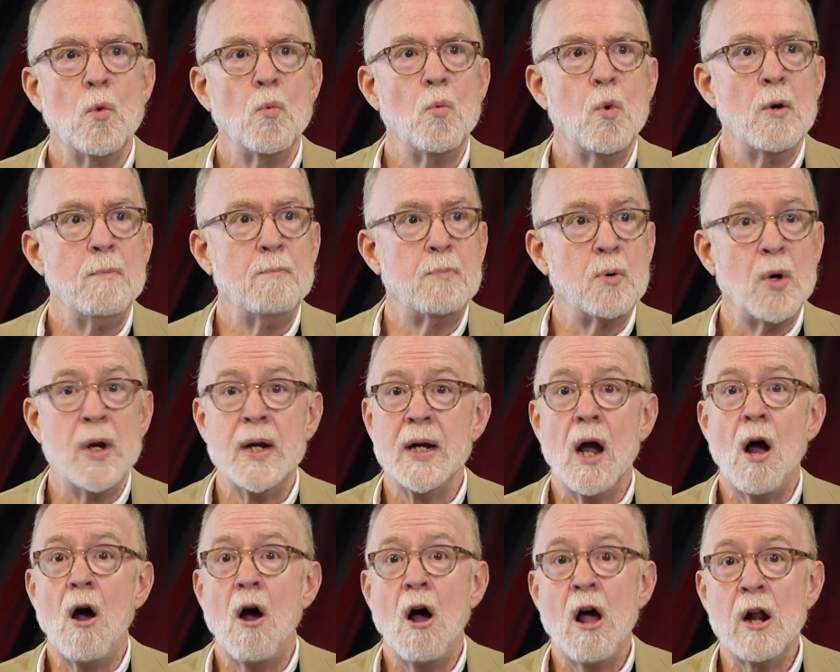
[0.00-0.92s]
would
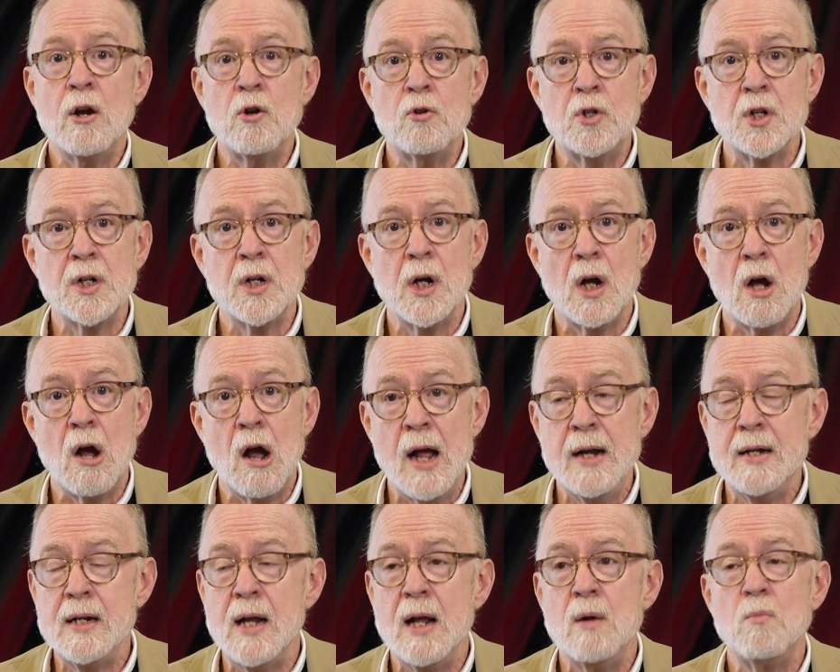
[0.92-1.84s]
bring honor to
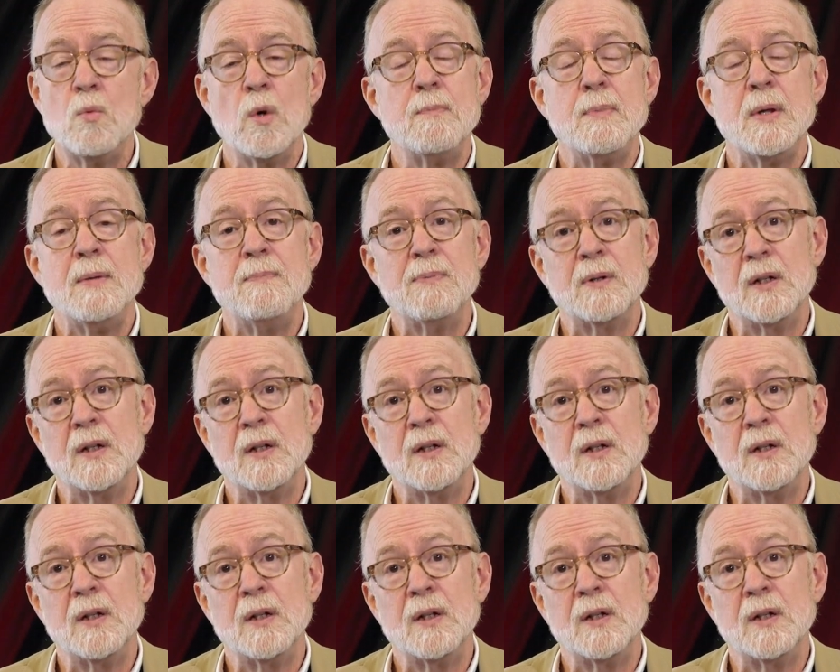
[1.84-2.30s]
God and would be